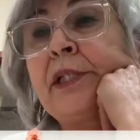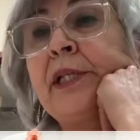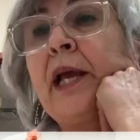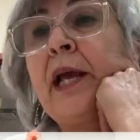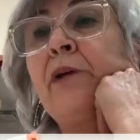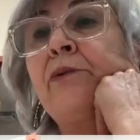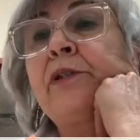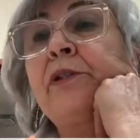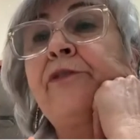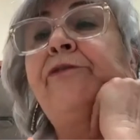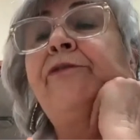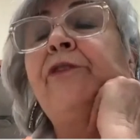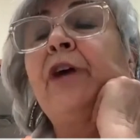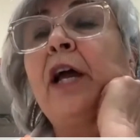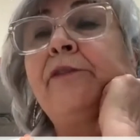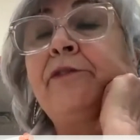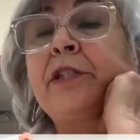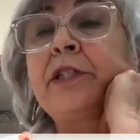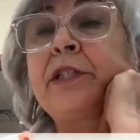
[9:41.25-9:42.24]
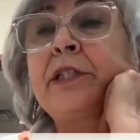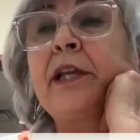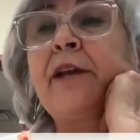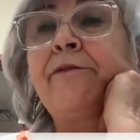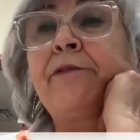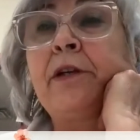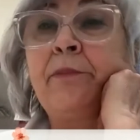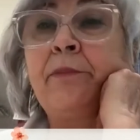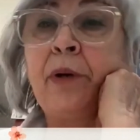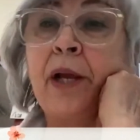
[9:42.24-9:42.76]
down to 5 to
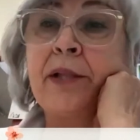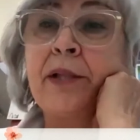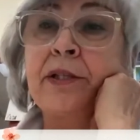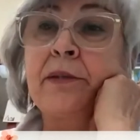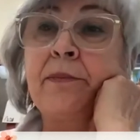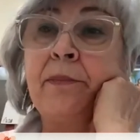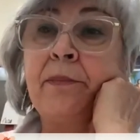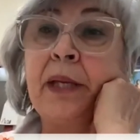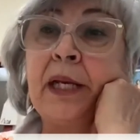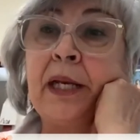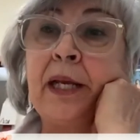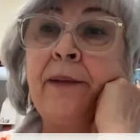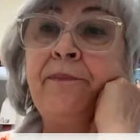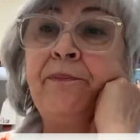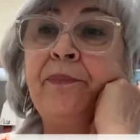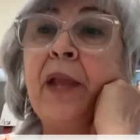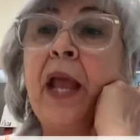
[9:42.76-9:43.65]
7 breaths a minute.